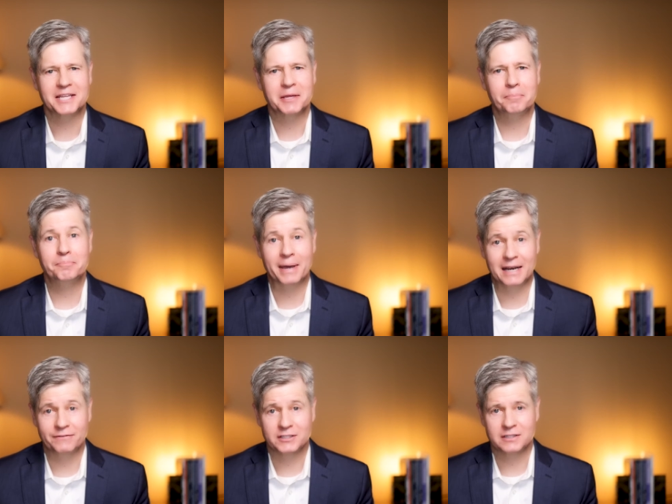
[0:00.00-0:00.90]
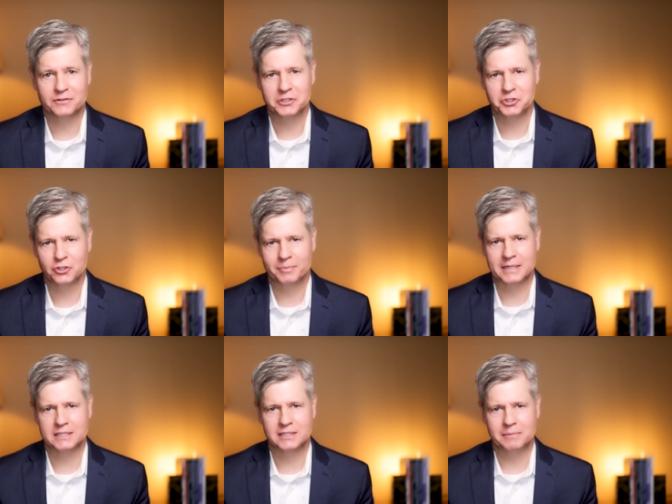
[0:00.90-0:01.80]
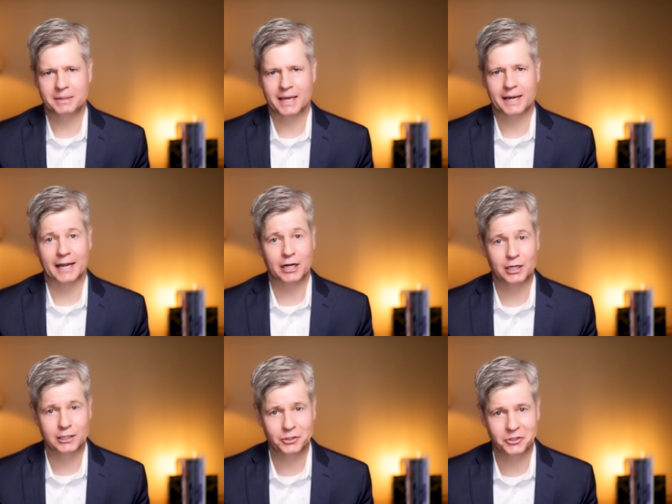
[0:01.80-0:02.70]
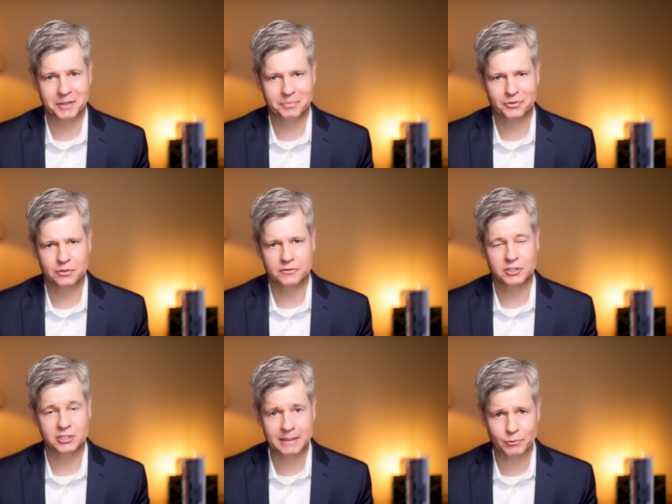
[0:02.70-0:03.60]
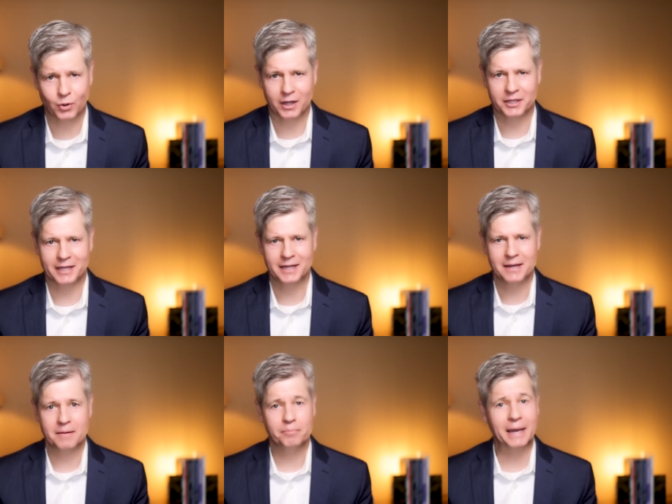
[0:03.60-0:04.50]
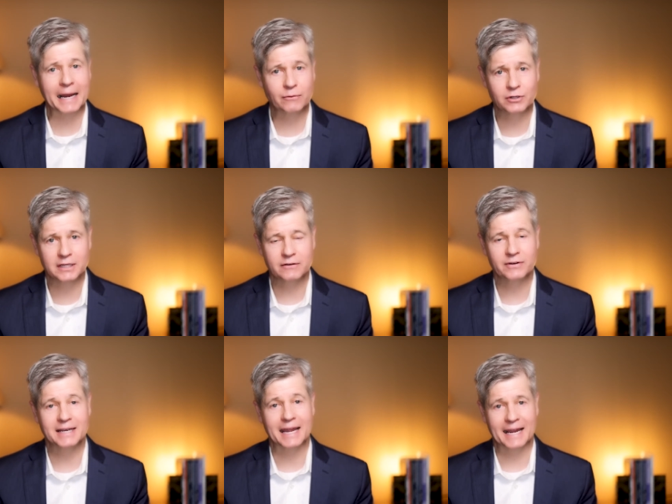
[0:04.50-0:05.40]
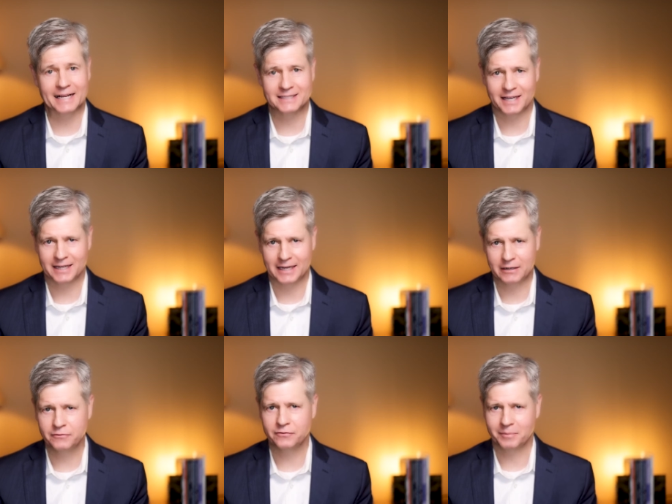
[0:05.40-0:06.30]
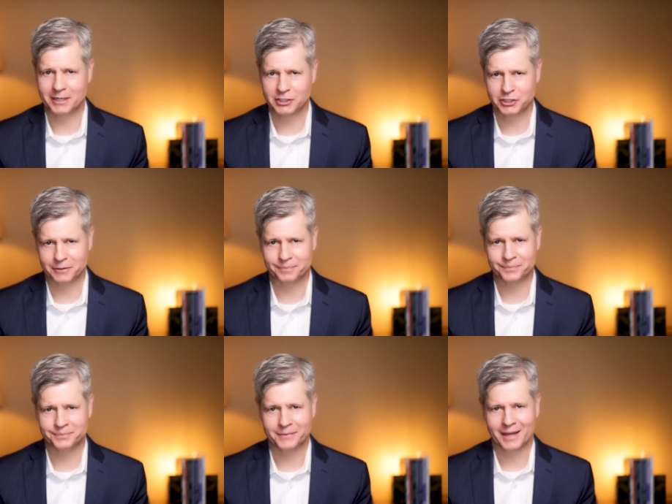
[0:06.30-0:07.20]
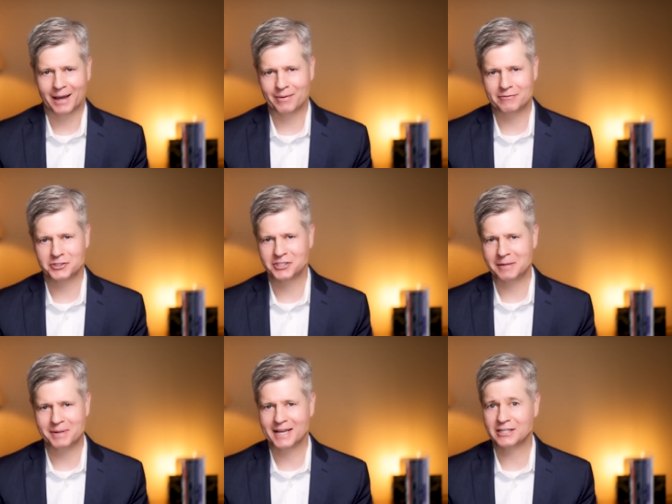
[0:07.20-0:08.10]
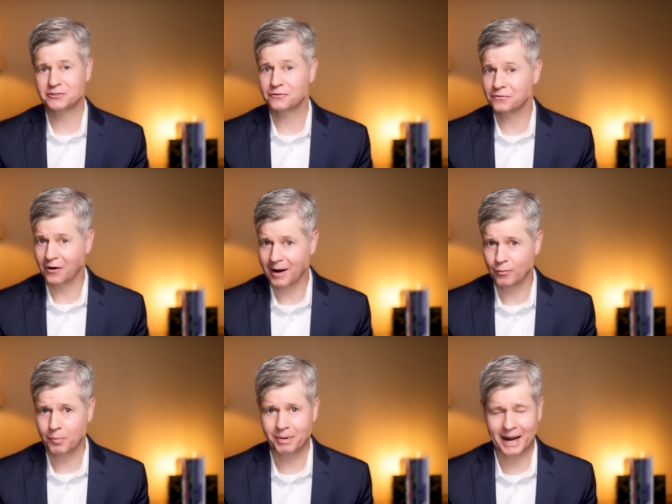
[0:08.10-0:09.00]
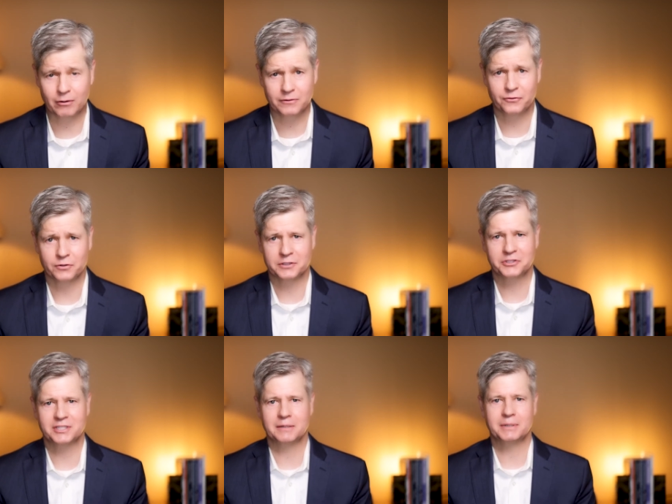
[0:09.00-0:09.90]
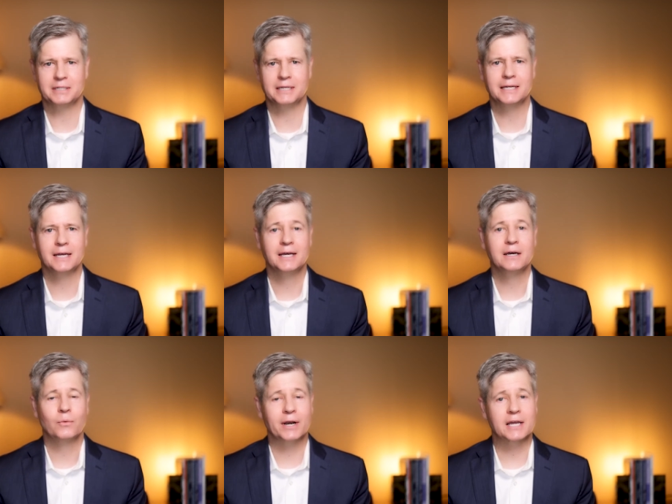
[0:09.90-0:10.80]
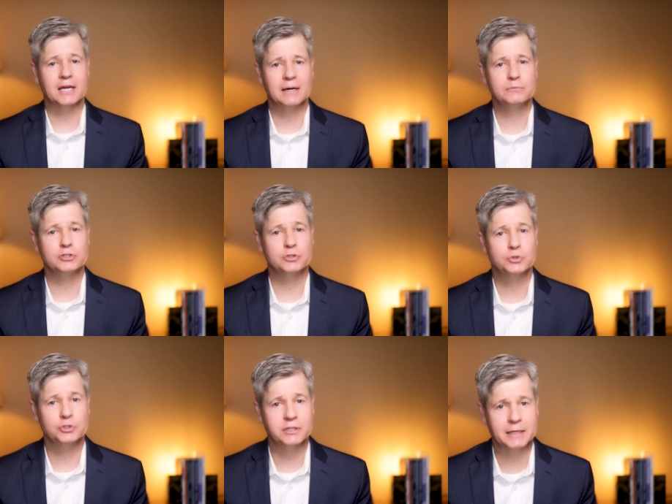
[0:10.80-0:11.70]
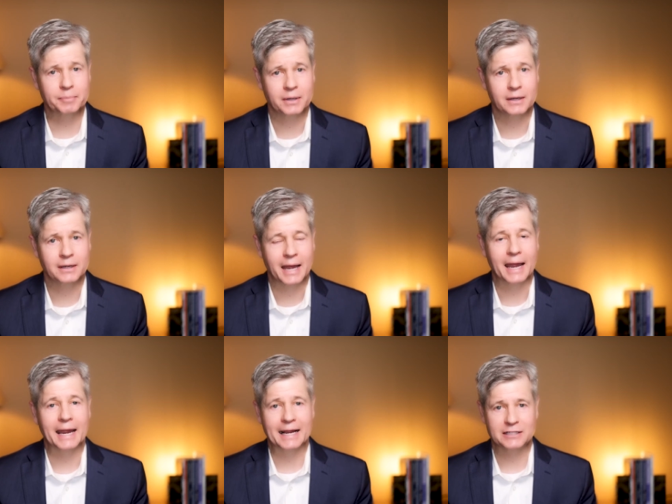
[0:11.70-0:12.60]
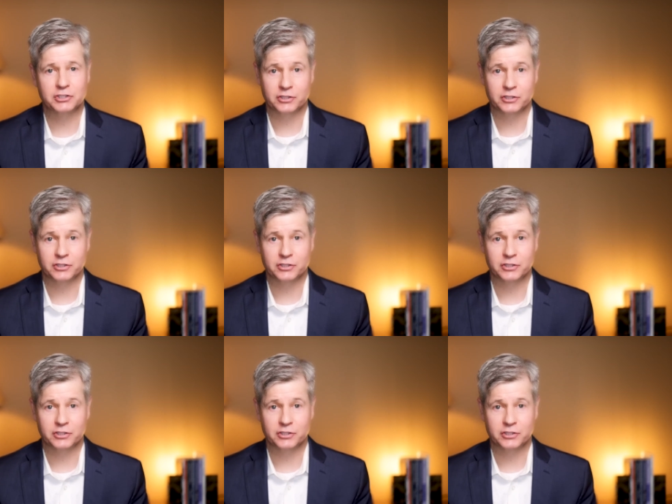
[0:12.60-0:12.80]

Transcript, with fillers: the benefits of consuming CBN include improved sleep quality, pain relief, and anti-inflammation. However, CBN is far more powerful than CBD when it comes to sleep and